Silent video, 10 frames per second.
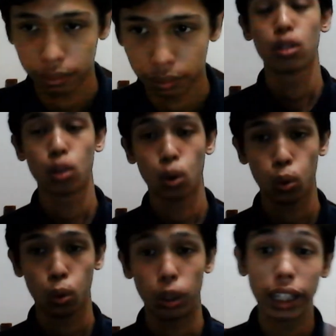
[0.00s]

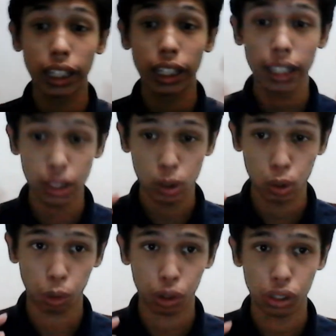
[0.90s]
So in this
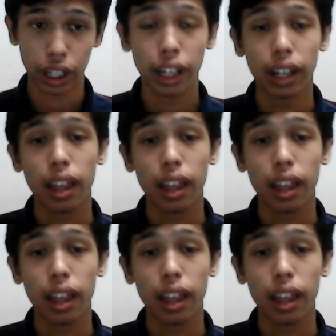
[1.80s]
group project,